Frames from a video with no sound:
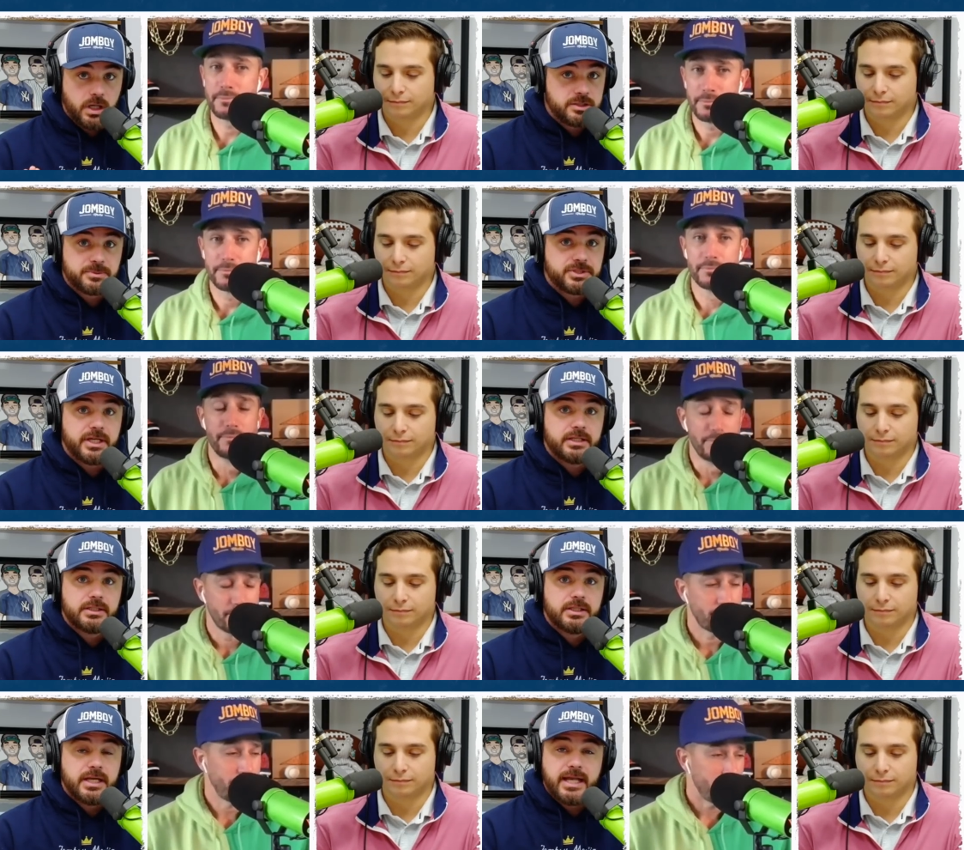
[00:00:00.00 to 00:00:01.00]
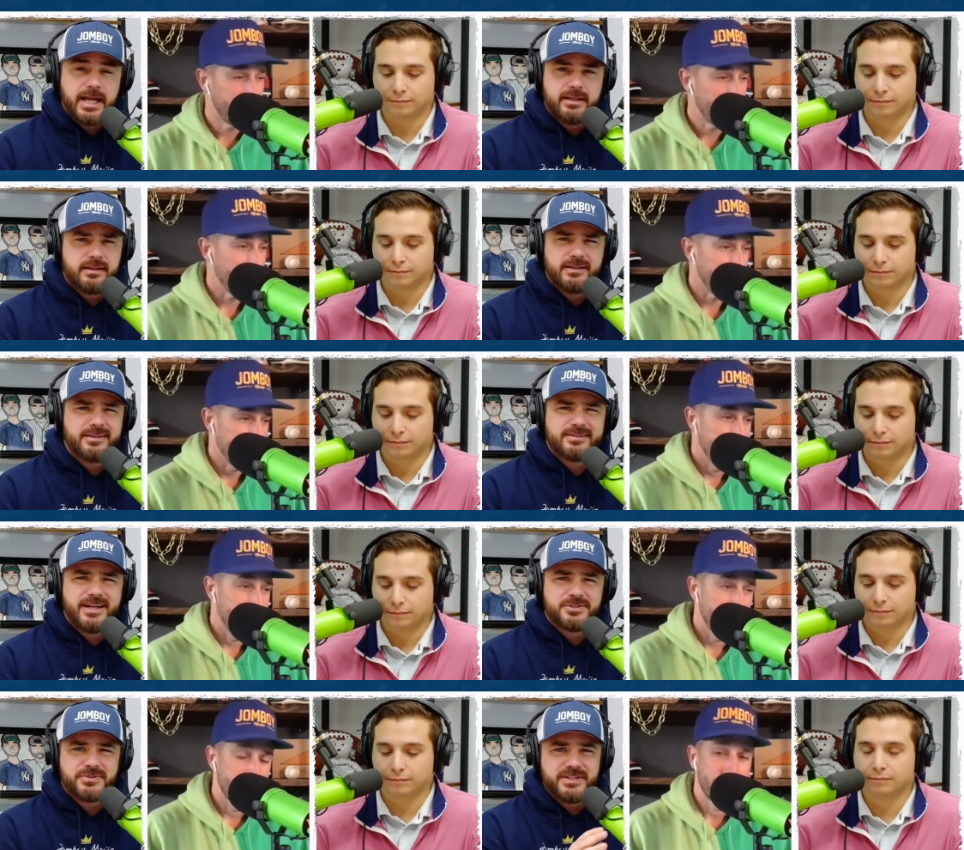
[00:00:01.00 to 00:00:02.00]
Speaker 1: hundred percent. And I, I think
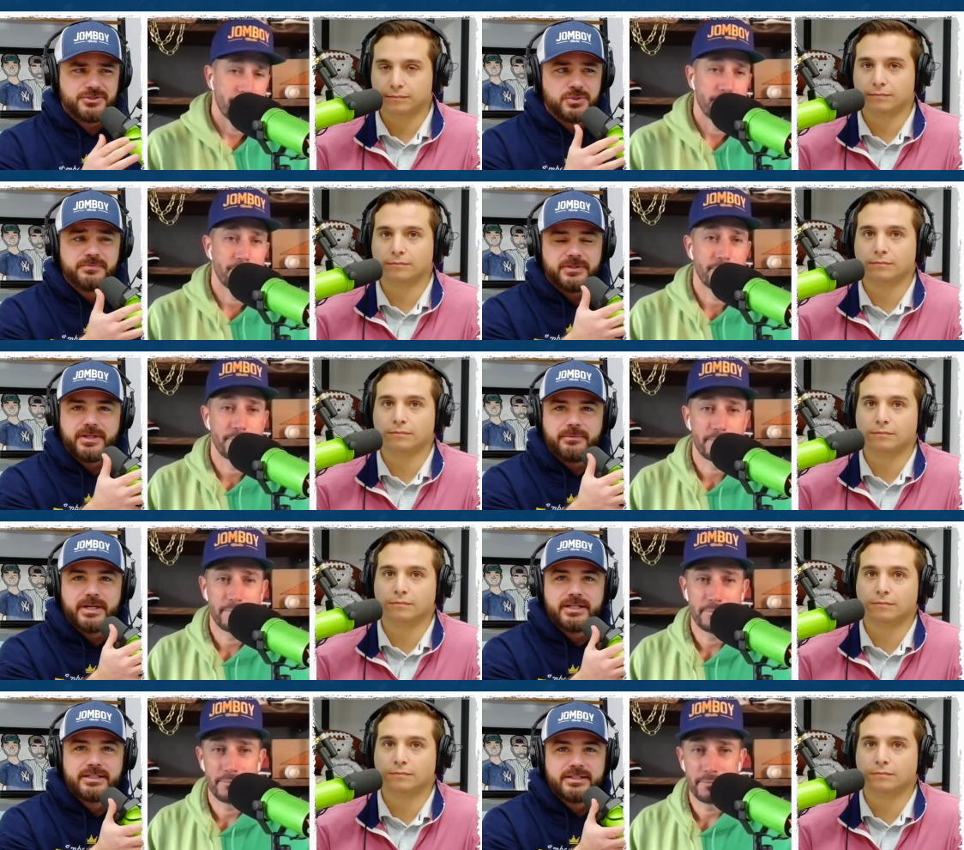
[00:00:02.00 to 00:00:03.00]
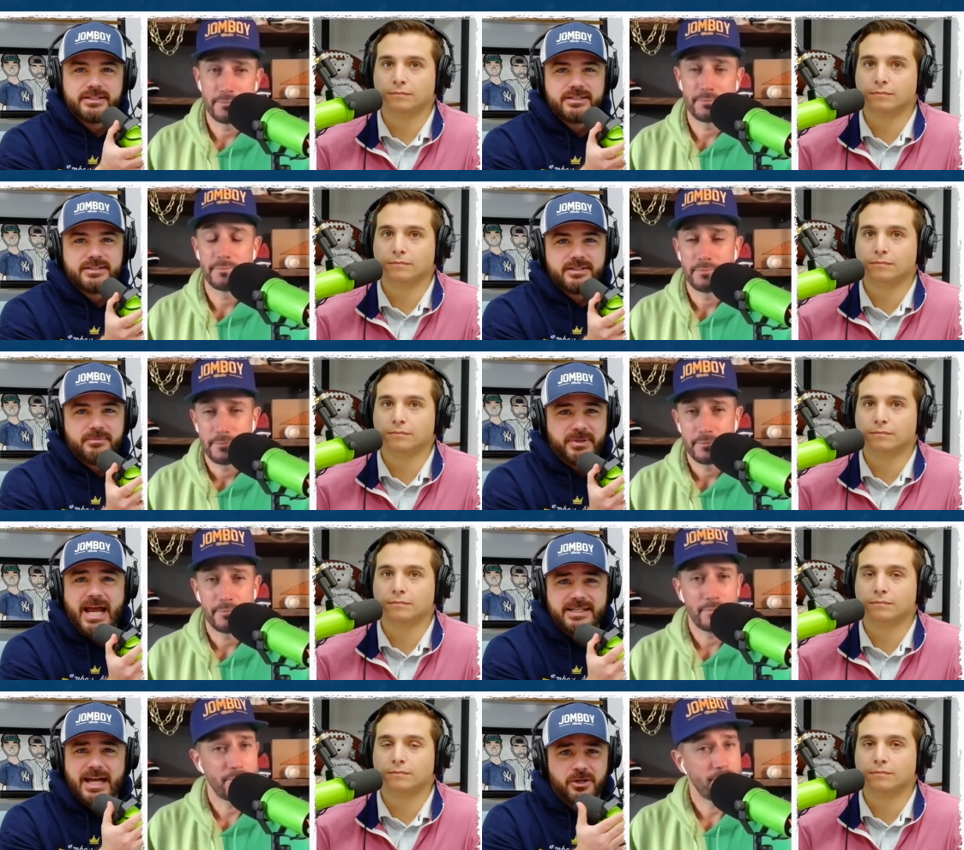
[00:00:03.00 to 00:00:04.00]
Dodgers fans do feel that way. But
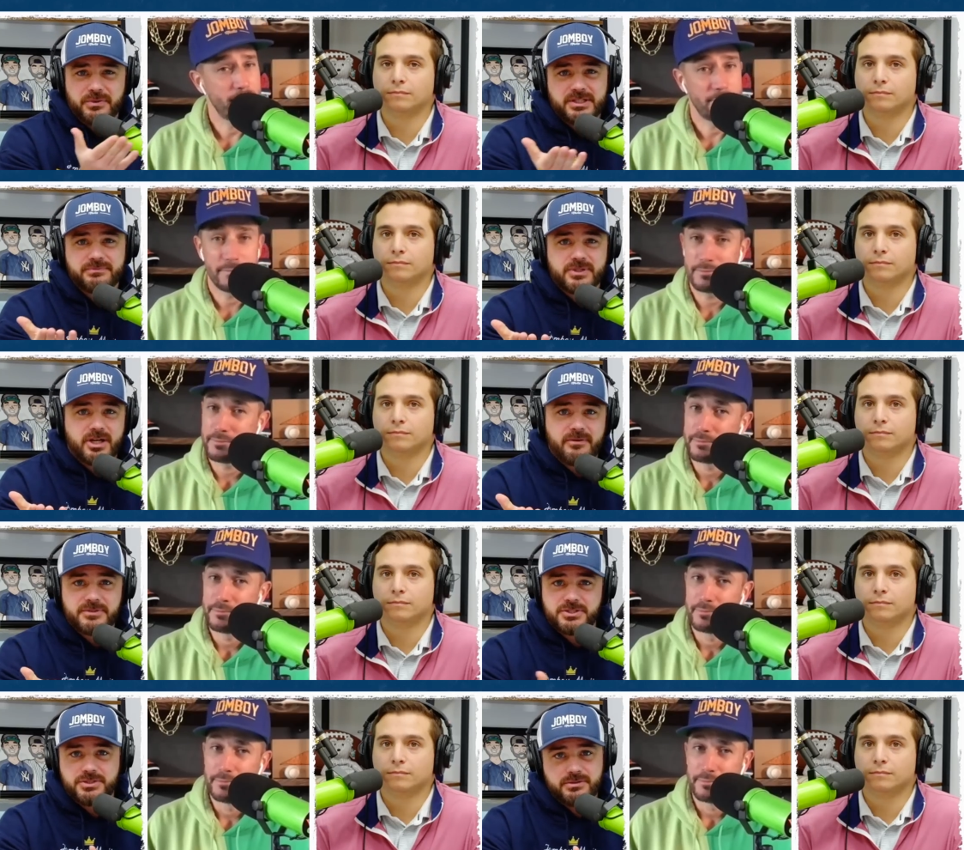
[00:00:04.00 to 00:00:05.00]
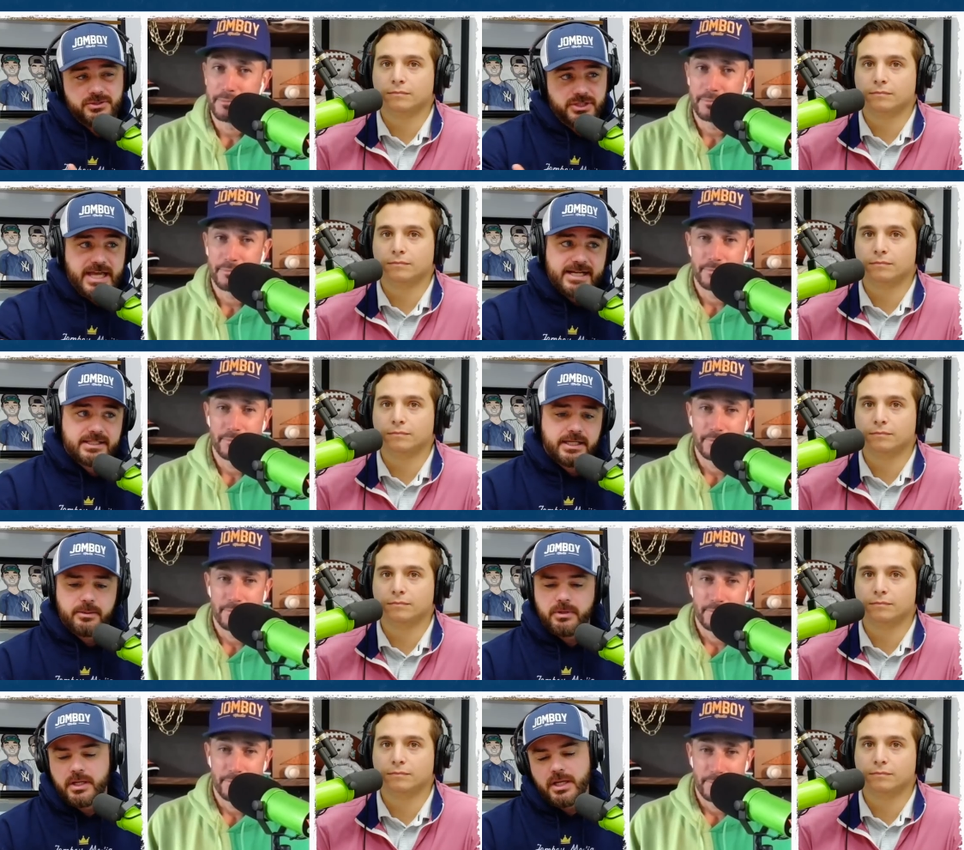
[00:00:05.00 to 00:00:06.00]
I, I don't think the front office sh should act on it.
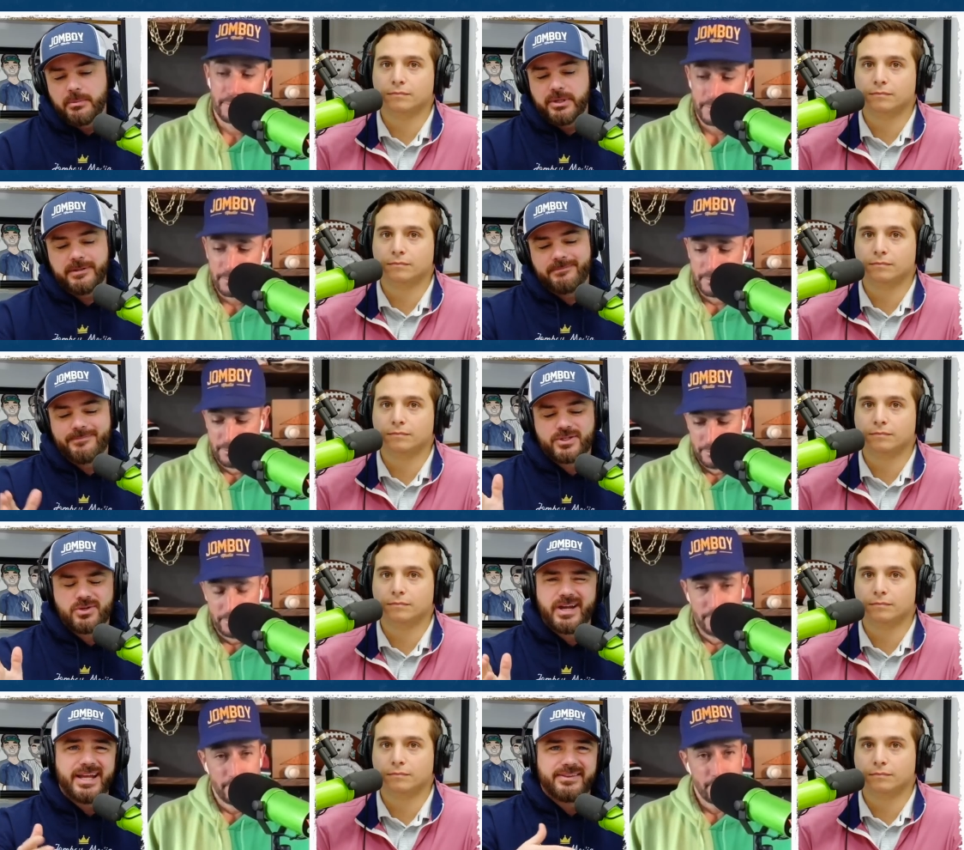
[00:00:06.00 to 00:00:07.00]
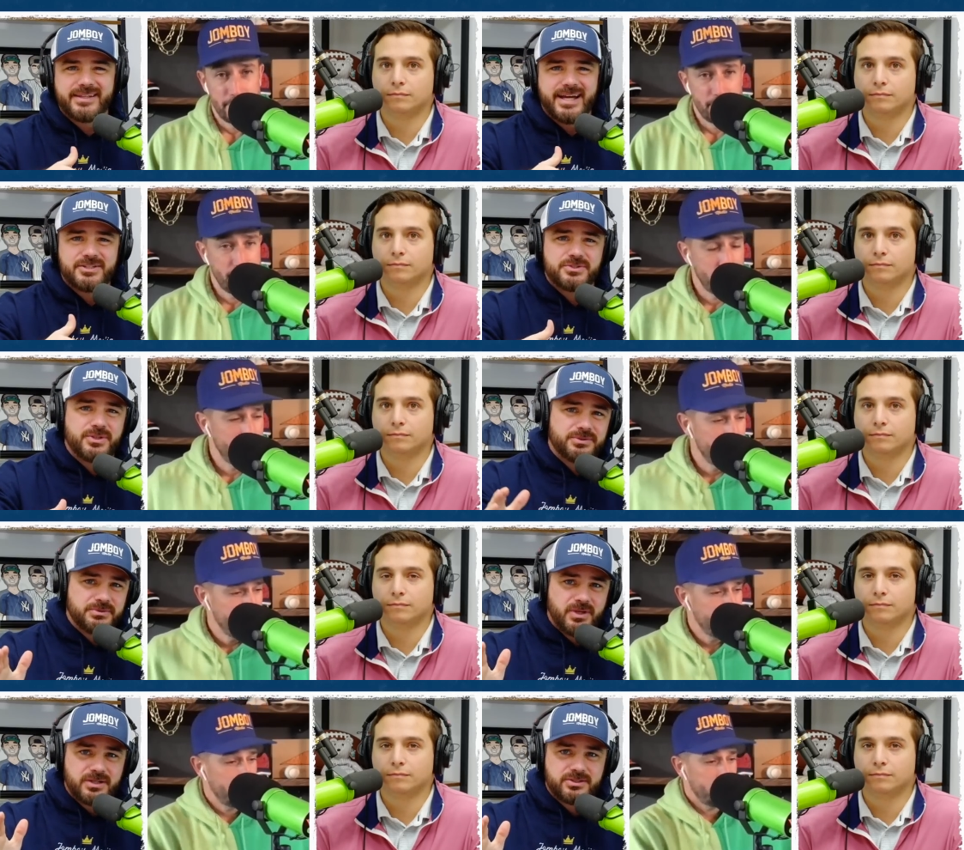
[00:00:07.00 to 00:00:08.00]
But Correa, the Dodgers don't do
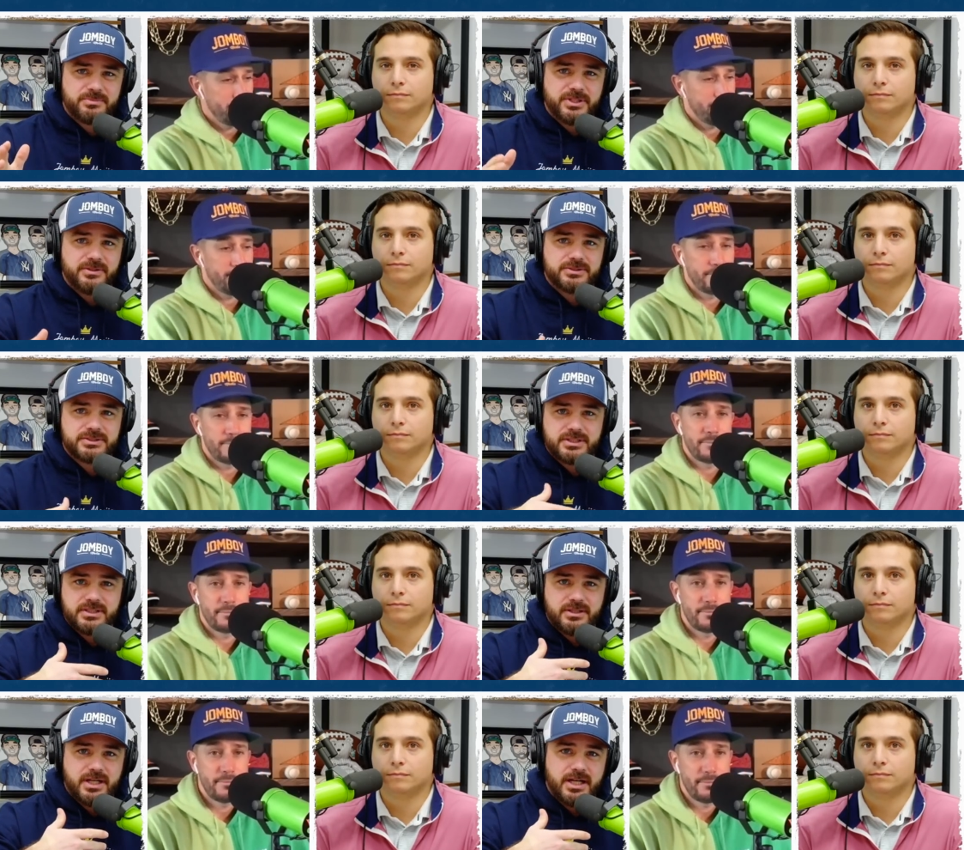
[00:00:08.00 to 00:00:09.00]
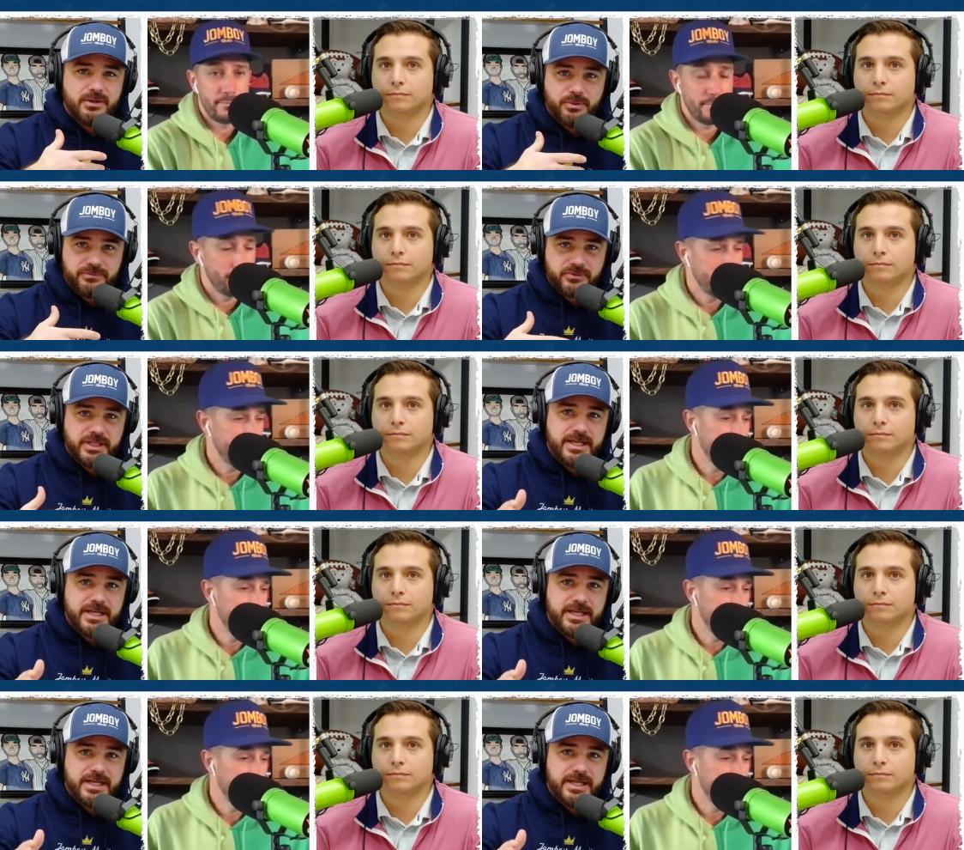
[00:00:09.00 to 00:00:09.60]
long-term deals uh, with free